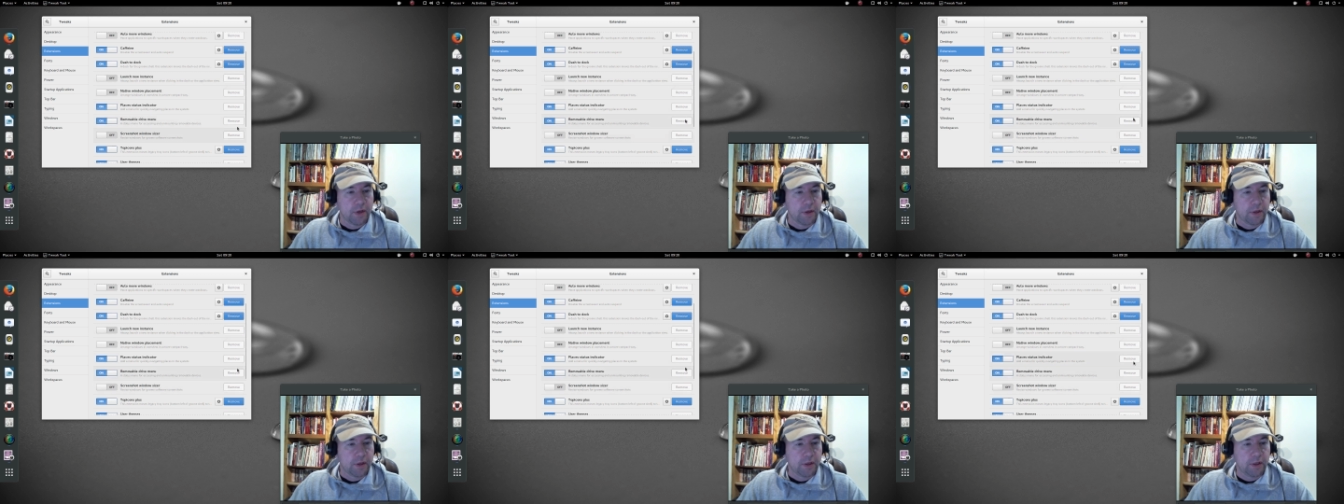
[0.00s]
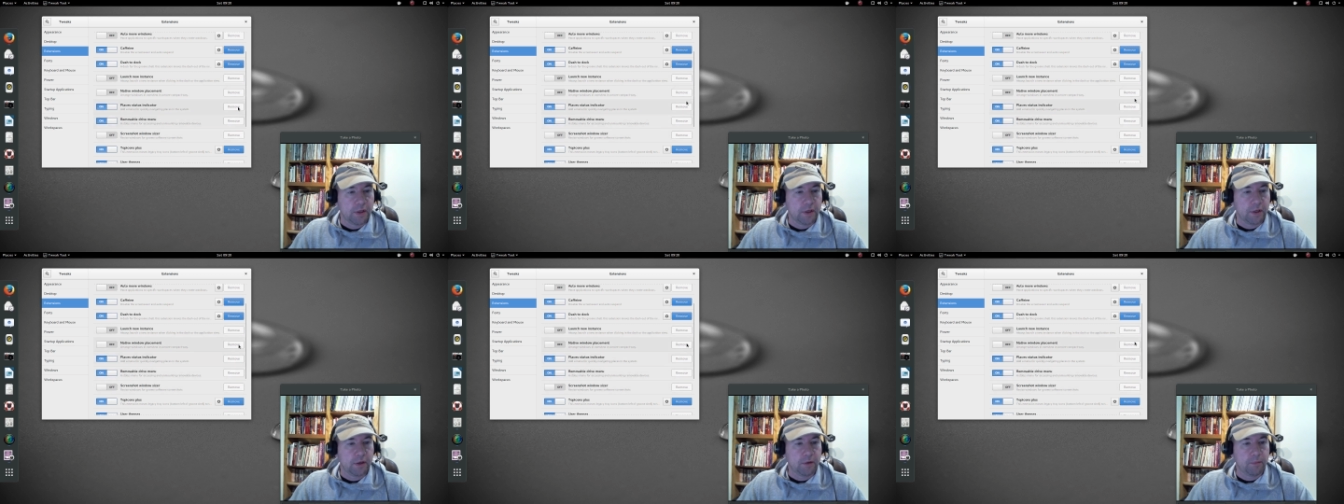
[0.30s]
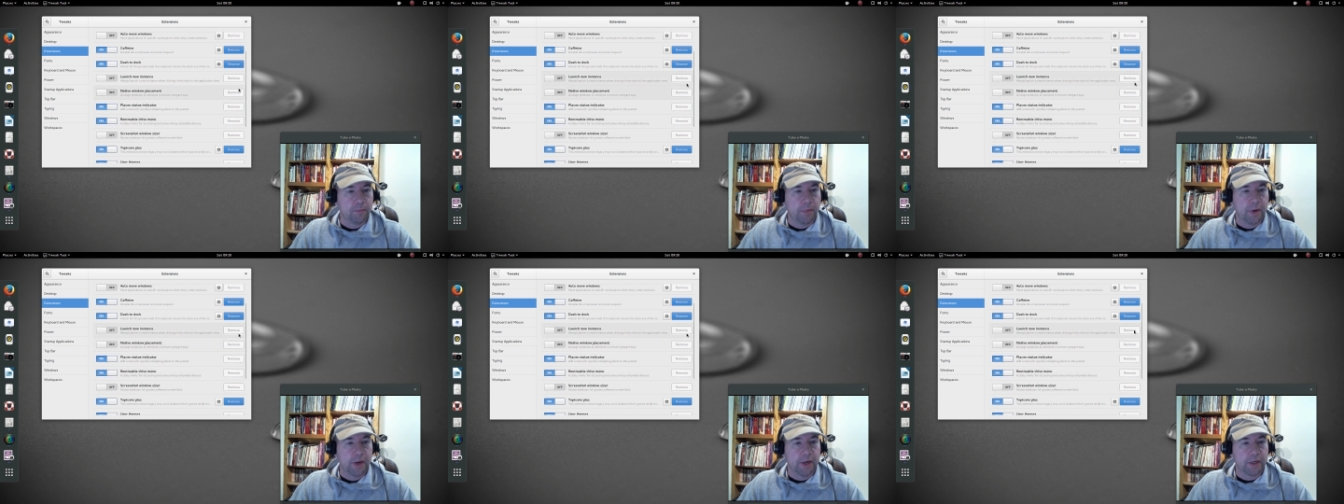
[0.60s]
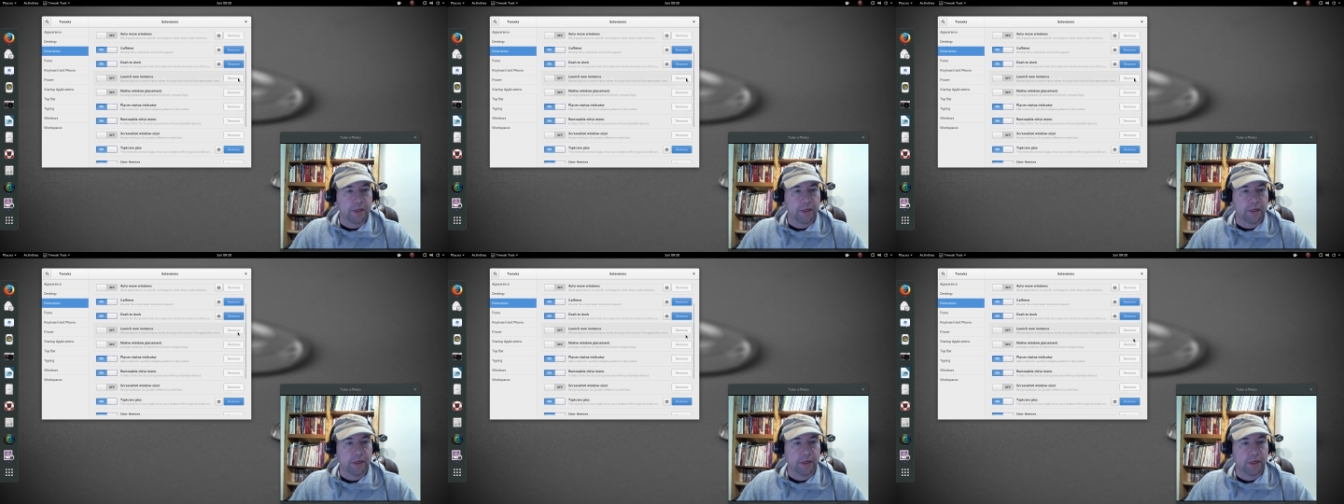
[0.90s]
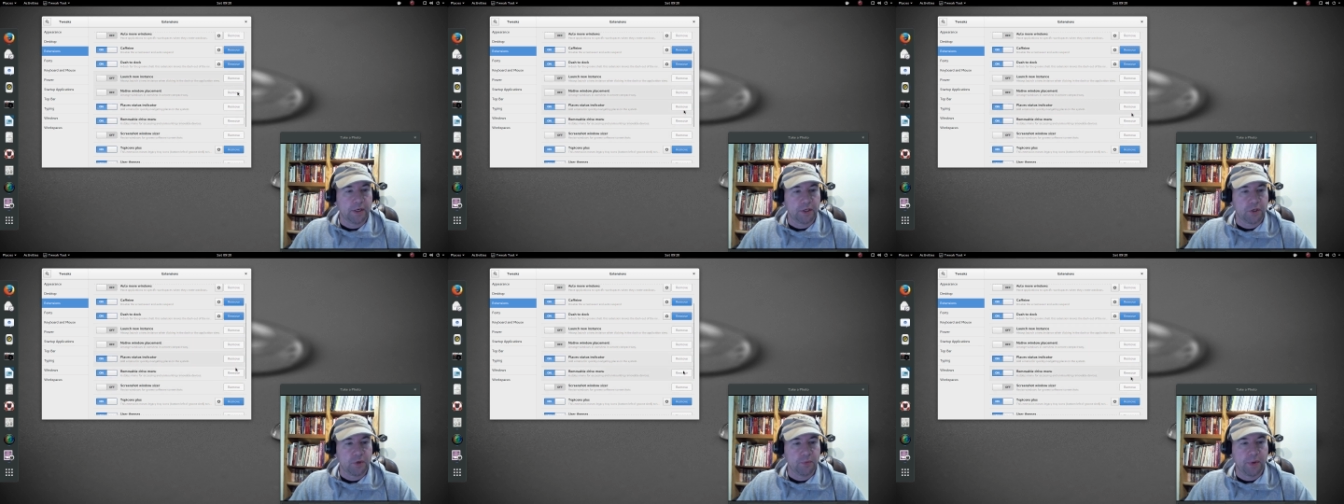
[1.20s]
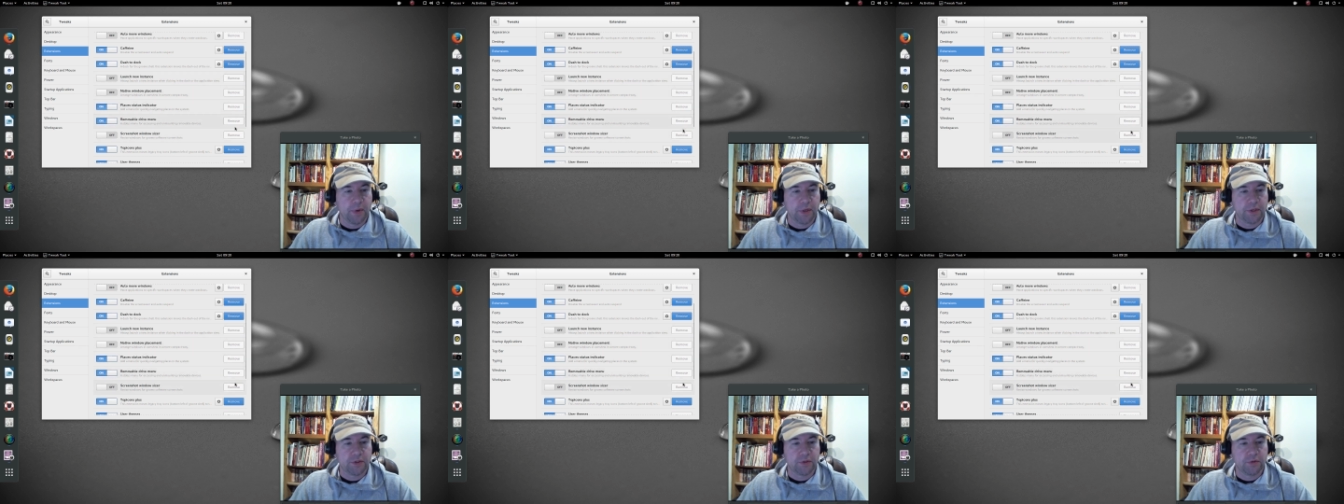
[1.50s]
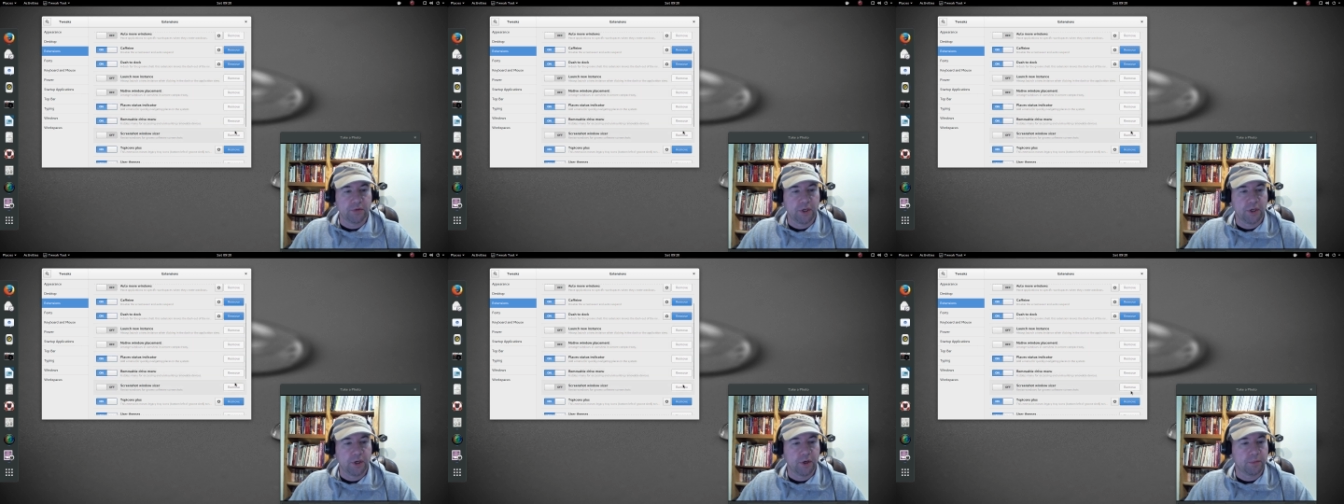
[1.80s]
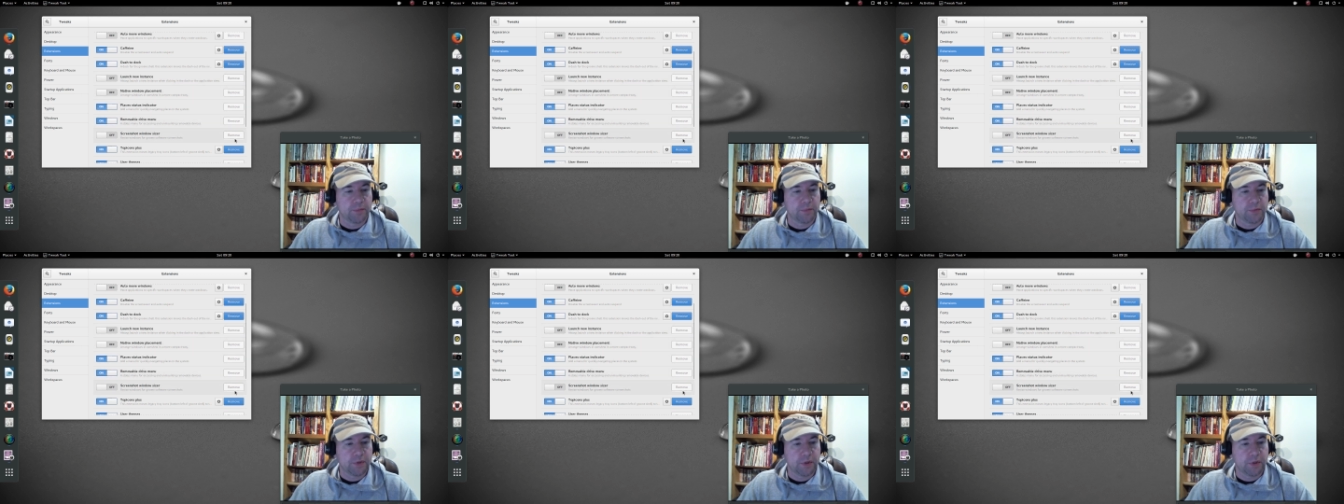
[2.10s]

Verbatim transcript: in, by uh, Ubuntu GNOME,